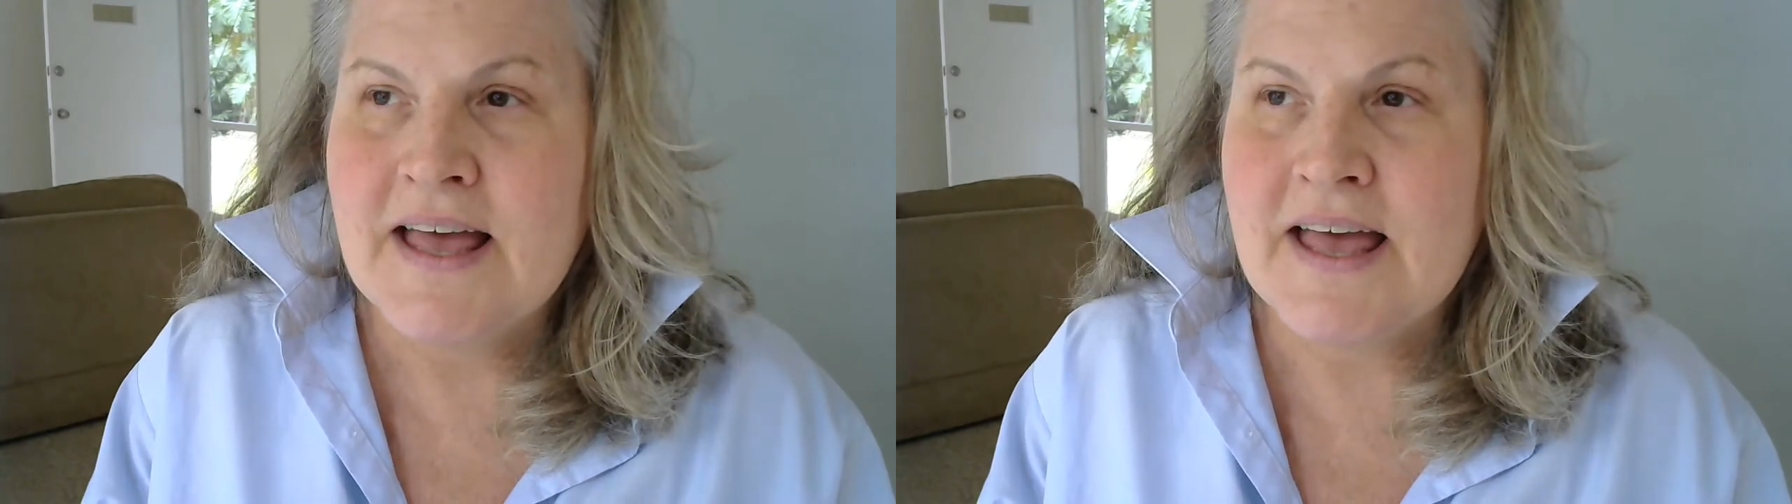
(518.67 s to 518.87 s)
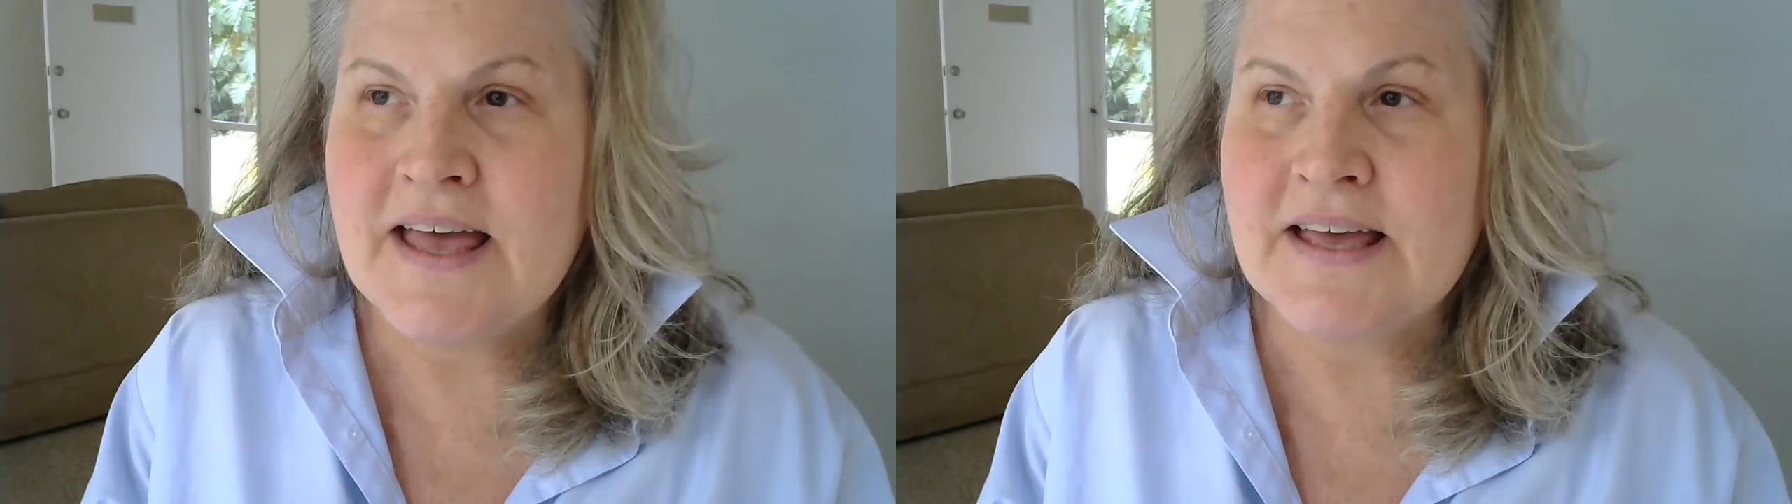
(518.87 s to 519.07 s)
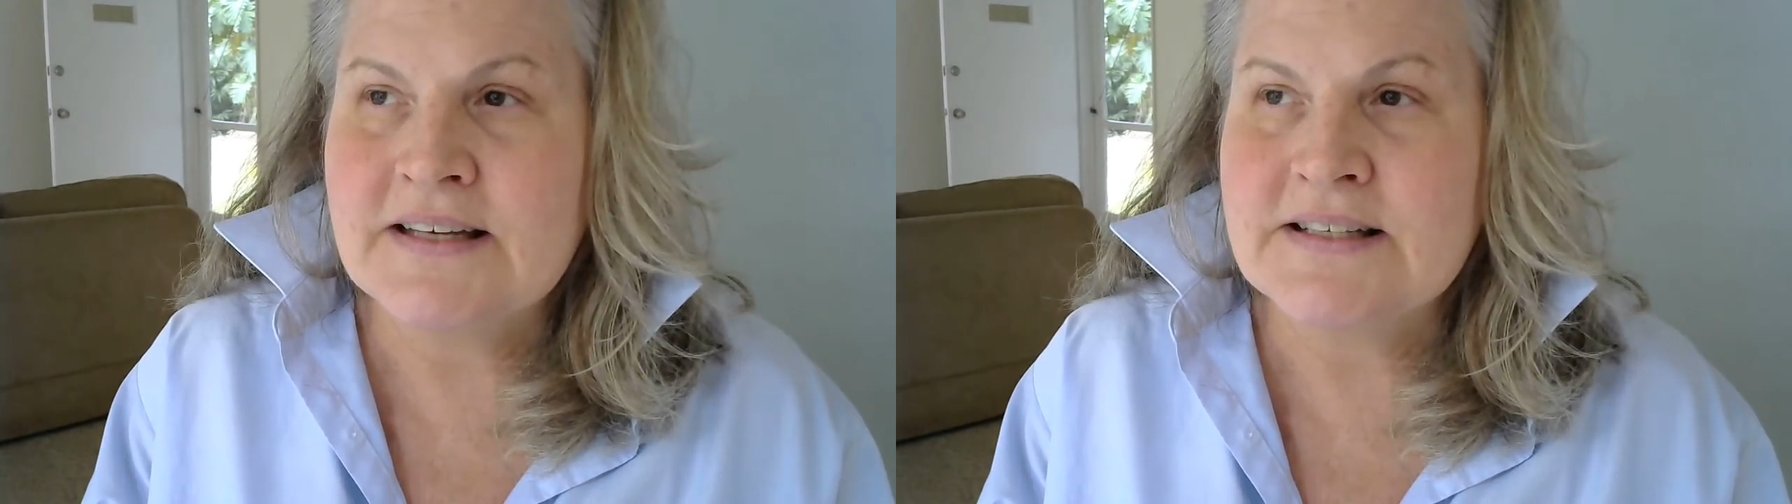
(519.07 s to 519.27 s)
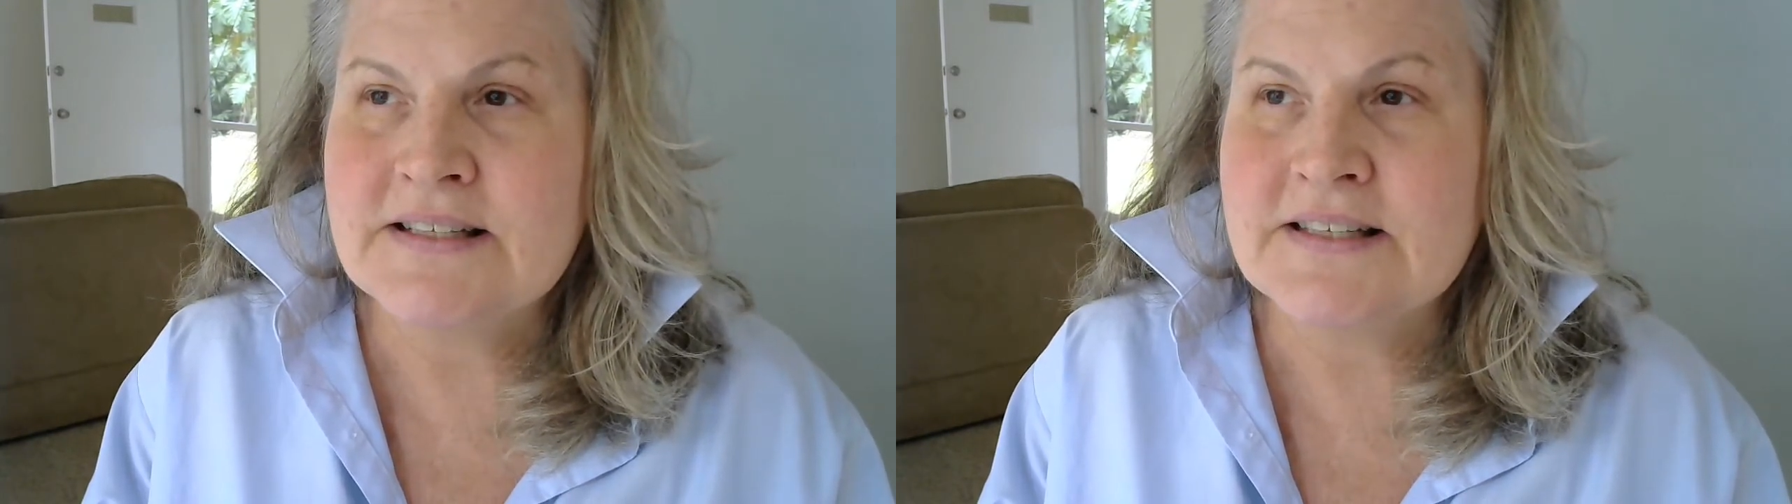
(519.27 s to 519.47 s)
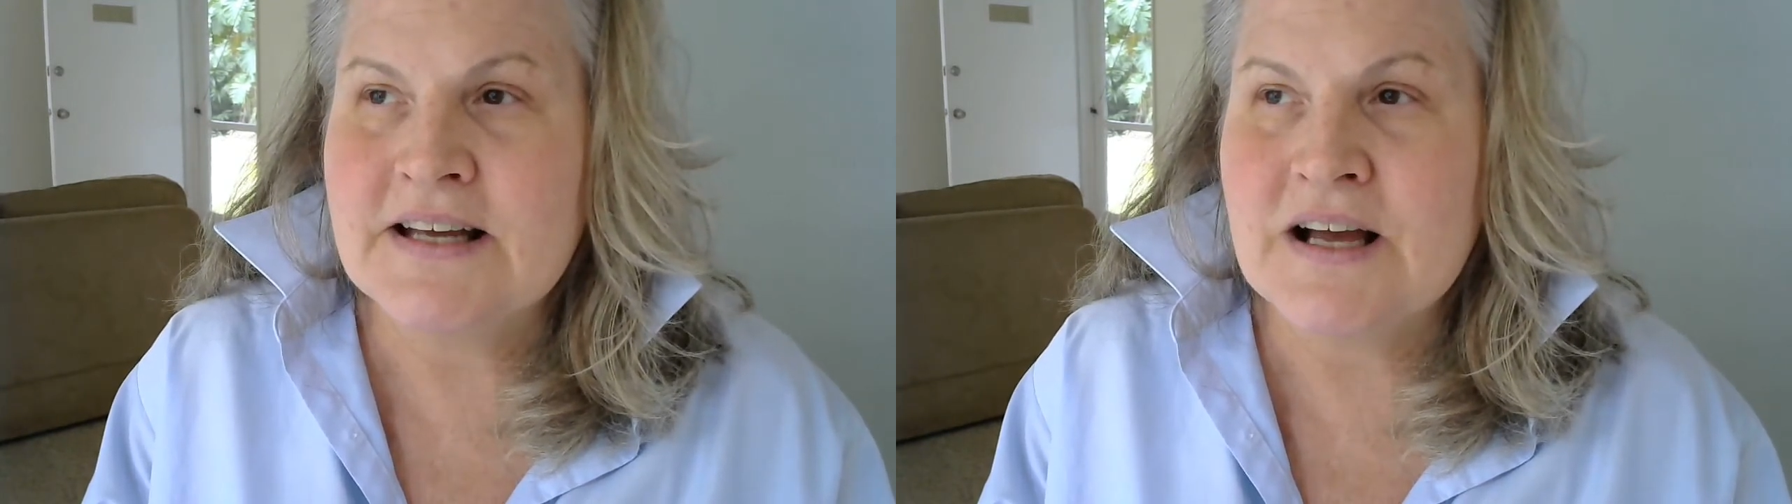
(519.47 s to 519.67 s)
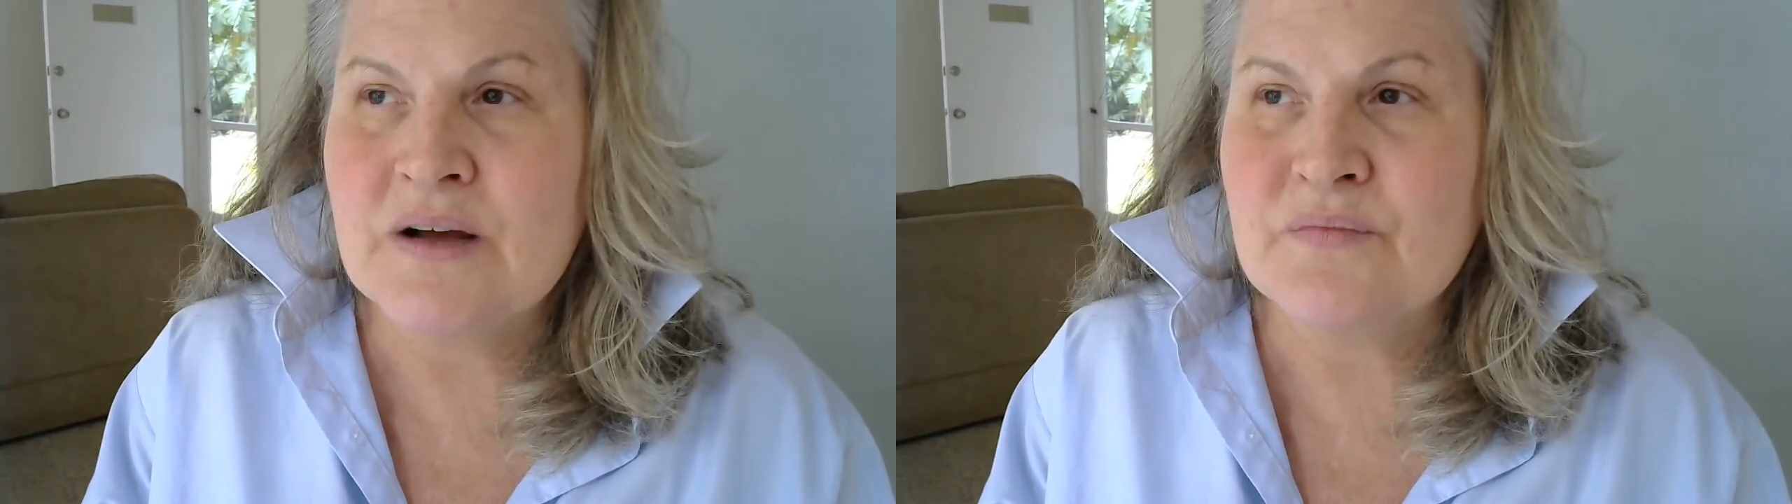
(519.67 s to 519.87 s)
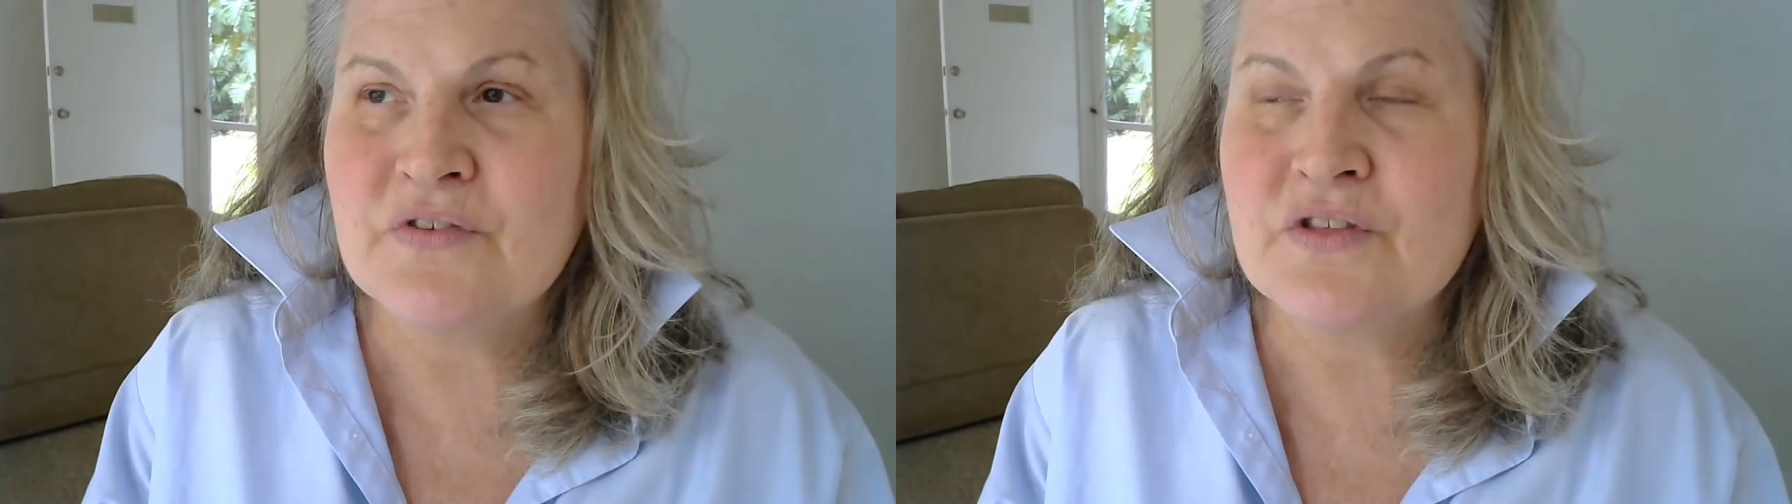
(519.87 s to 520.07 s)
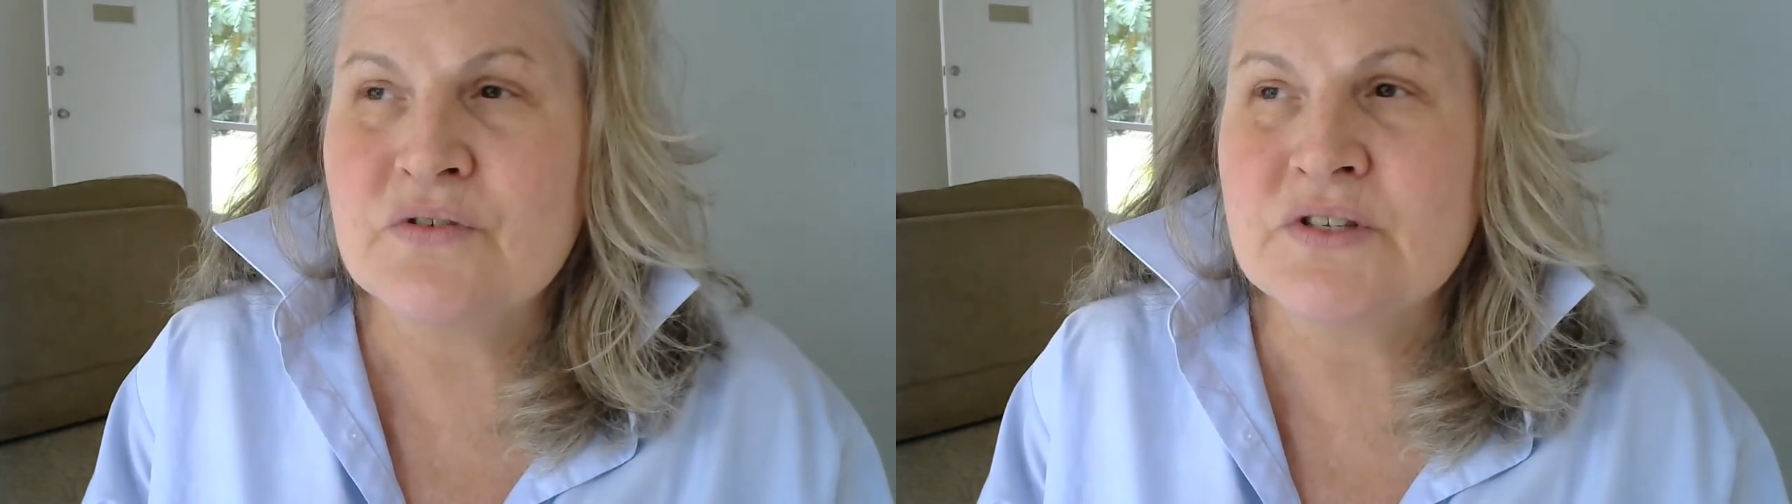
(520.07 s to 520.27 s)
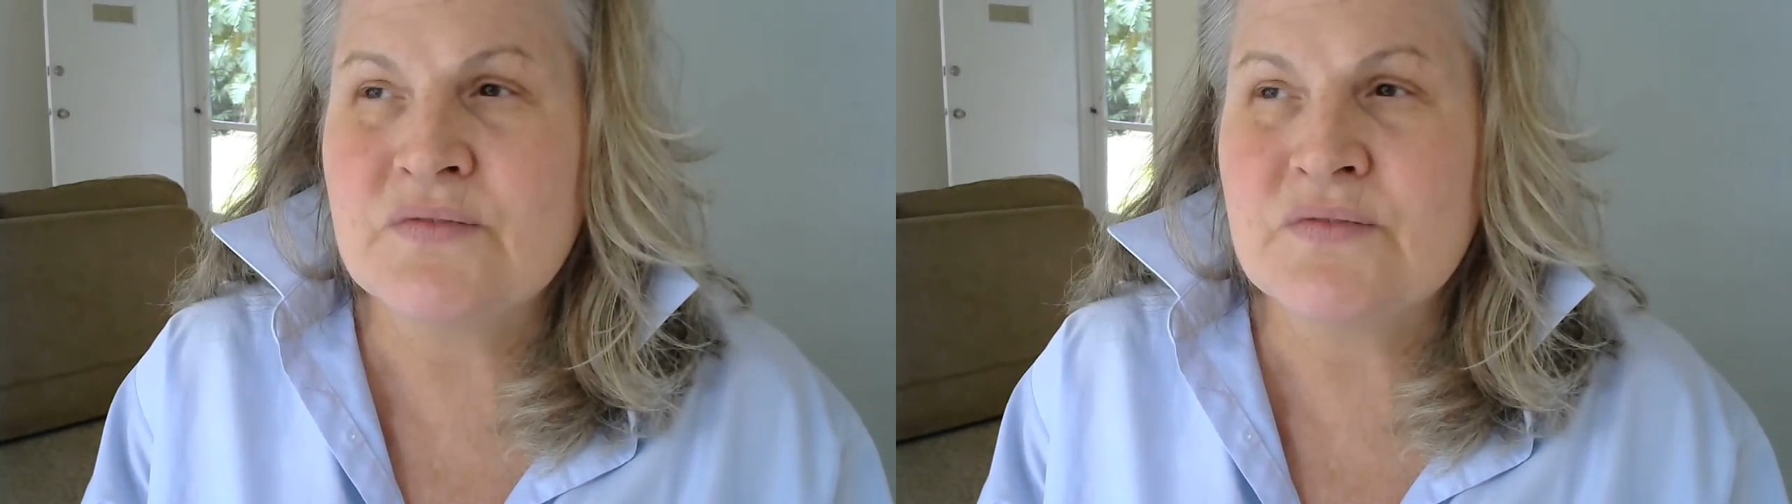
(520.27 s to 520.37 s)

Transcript: And for those